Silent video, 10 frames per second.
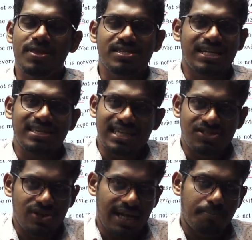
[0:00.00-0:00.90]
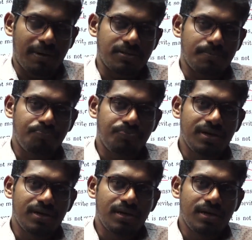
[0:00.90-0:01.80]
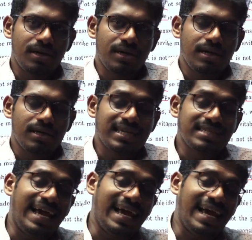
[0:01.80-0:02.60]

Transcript: say such statements, such